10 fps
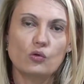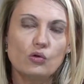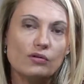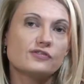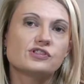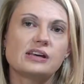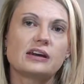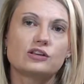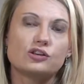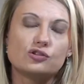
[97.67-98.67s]
all of a
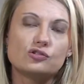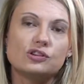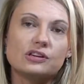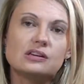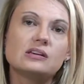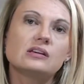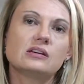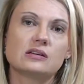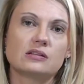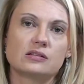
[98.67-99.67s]
sudden you
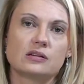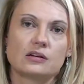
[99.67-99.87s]
need